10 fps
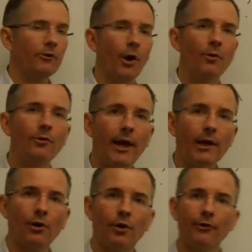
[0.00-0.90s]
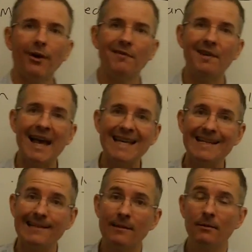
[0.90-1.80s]
So taken across 7
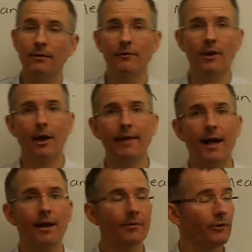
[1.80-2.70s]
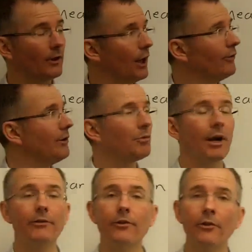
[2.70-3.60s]
days, if you like that, if these are closing
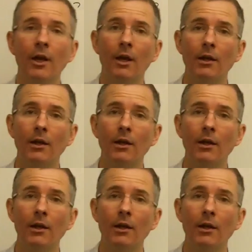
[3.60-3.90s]
prices,